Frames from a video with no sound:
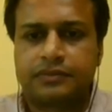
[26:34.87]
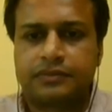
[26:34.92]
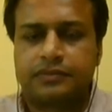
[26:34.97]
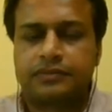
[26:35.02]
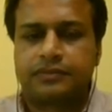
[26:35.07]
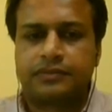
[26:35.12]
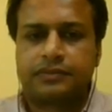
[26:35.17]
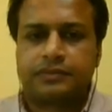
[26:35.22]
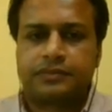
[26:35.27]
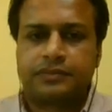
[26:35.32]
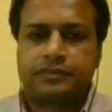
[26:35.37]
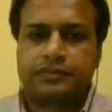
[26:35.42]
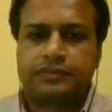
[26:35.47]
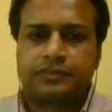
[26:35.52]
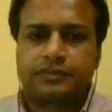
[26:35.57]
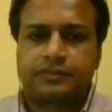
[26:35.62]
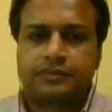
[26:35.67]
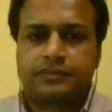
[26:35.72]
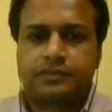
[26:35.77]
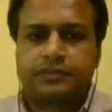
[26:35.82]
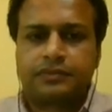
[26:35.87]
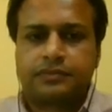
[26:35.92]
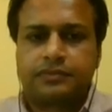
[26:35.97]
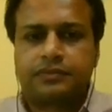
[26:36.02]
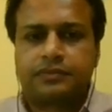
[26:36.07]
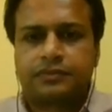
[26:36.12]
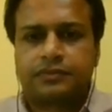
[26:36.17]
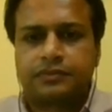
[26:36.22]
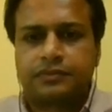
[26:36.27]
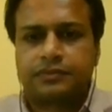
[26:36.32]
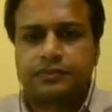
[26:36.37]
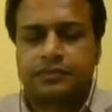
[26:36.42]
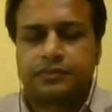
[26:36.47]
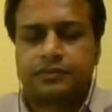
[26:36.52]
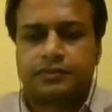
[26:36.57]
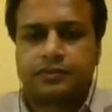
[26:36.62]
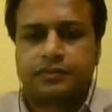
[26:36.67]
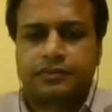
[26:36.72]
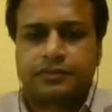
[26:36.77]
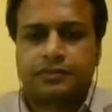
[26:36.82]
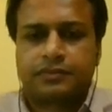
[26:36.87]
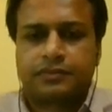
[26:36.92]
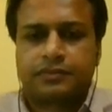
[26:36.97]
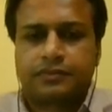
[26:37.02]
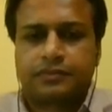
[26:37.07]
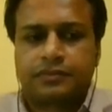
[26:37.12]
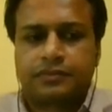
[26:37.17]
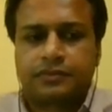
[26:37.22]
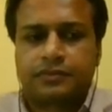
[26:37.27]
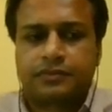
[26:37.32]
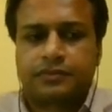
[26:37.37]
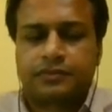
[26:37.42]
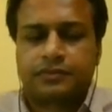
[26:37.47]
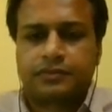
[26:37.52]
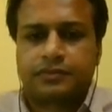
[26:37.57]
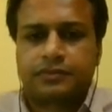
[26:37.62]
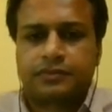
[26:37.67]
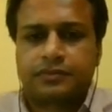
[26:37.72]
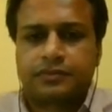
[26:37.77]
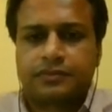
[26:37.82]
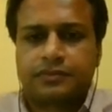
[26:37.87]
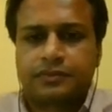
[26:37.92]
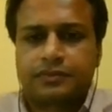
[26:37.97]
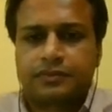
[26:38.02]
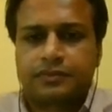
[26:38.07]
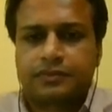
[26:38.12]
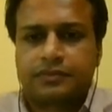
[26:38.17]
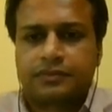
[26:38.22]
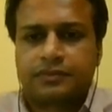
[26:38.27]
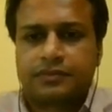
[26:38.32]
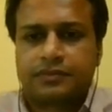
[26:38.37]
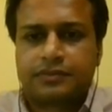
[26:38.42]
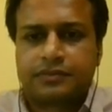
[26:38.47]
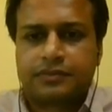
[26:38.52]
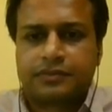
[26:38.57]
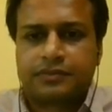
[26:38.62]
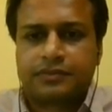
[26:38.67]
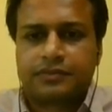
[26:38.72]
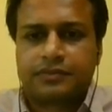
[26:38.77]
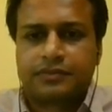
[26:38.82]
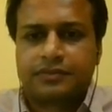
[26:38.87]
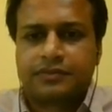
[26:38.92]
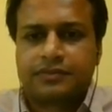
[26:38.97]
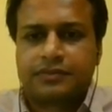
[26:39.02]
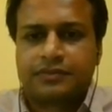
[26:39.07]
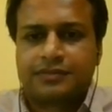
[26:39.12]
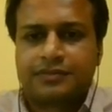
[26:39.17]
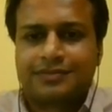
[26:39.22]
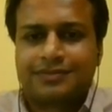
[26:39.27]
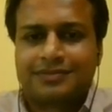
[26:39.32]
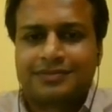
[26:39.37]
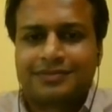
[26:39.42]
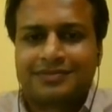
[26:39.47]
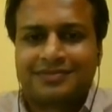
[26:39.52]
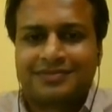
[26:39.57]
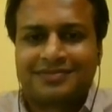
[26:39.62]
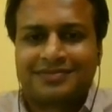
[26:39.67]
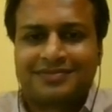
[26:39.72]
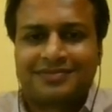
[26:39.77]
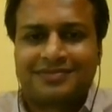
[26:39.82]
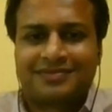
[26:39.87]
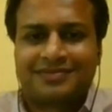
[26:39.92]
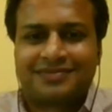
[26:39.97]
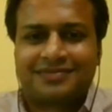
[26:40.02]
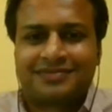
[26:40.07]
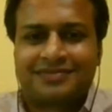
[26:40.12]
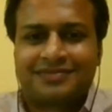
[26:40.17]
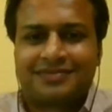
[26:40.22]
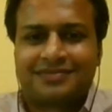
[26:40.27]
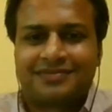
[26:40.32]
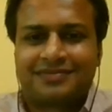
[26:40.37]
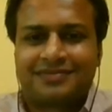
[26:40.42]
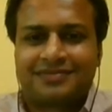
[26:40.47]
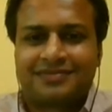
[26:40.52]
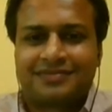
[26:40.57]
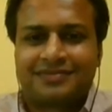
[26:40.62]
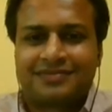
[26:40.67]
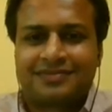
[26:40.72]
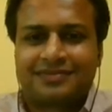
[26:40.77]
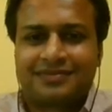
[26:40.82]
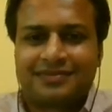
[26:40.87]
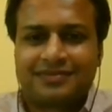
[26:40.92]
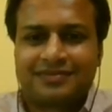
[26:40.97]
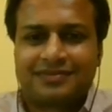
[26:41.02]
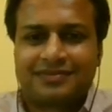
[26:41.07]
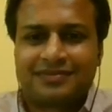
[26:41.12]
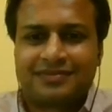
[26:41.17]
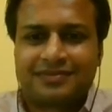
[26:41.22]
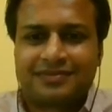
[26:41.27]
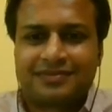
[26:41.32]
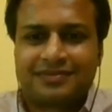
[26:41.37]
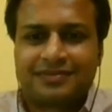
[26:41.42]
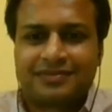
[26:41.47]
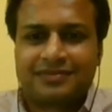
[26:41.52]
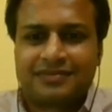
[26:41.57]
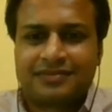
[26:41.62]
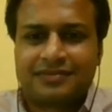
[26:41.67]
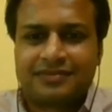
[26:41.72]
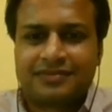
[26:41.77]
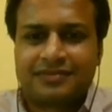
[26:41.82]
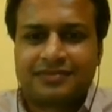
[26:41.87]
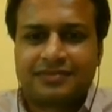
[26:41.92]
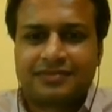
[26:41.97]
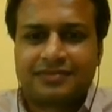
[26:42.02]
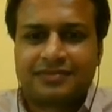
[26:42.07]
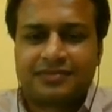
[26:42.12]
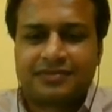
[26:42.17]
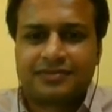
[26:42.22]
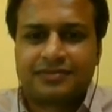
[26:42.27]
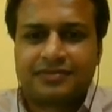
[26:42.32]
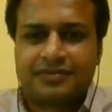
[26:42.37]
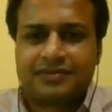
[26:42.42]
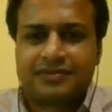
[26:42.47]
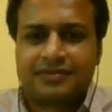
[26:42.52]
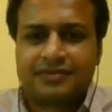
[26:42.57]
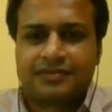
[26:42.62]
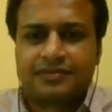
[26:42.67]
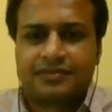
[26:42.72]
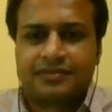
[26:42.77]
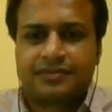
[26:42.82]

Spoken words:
[no speech]